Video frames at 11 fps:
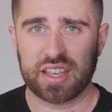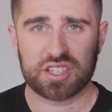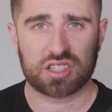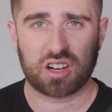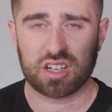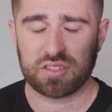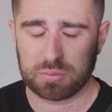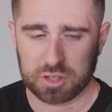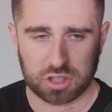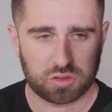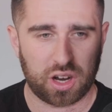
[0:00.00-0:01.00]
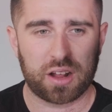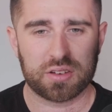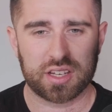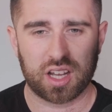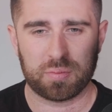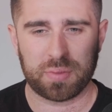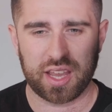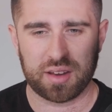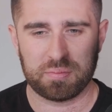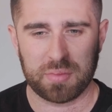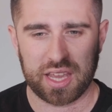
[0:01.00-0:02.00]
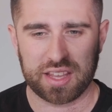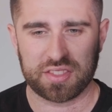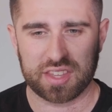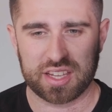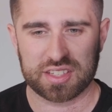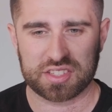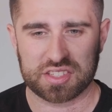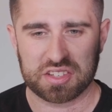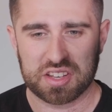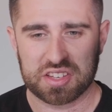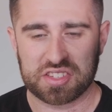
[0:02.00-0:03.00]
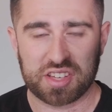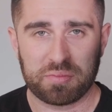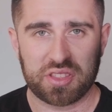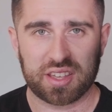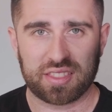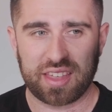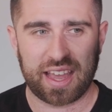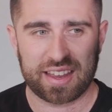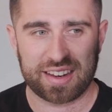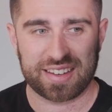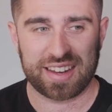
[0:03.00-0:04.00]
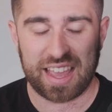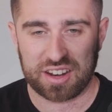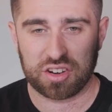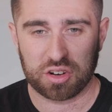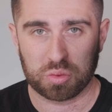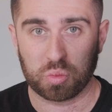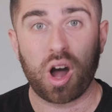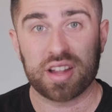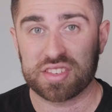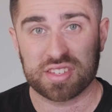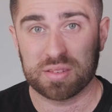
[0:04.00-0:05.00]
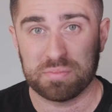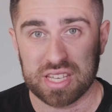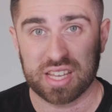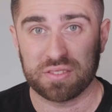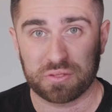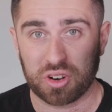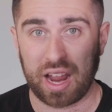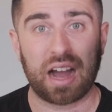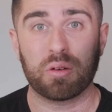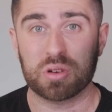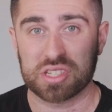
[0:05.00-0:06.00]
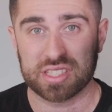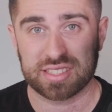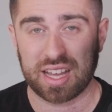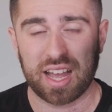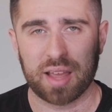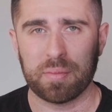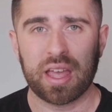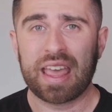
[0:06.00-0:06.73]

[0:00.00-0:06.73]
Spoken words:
They started from the ground up and made this something that an editor wants to be in for hours at a time.